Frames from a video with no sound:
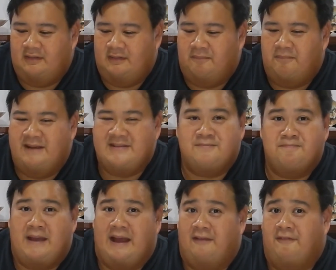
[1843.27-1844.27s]
the best
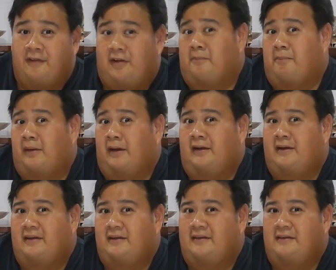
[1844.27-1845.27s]
bang for your buck.
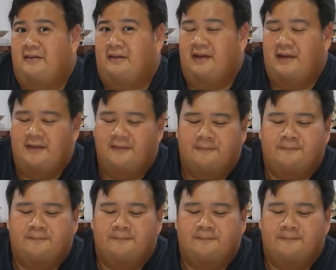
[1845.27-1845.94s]
Okay?